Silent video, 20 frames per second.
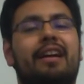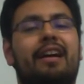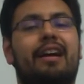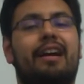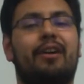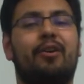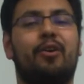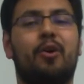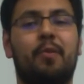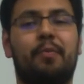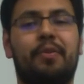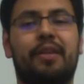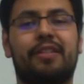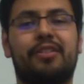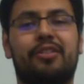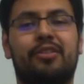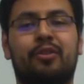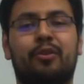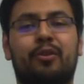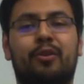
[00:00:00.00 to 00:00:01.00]
I hope
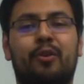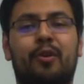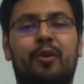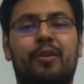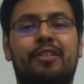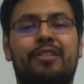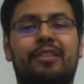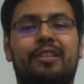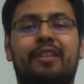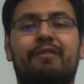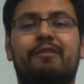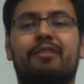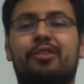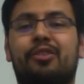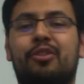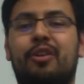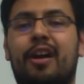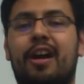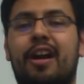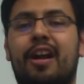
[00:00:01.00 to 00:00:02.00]
that you're going to give it a
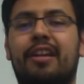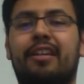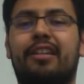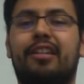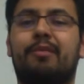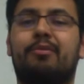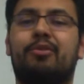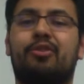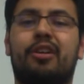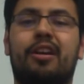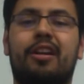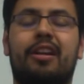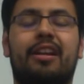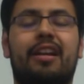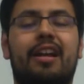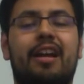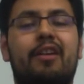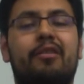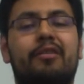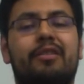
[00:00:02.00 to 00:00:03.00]
try and keep trying it
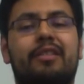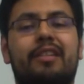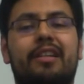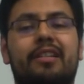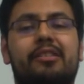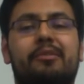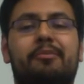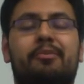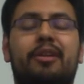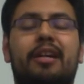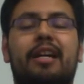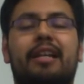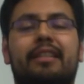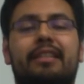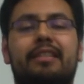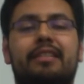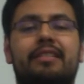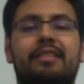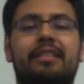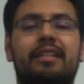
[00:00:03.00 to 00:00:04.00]
out and take some
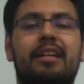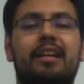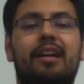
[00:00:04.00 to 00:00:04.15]
practice.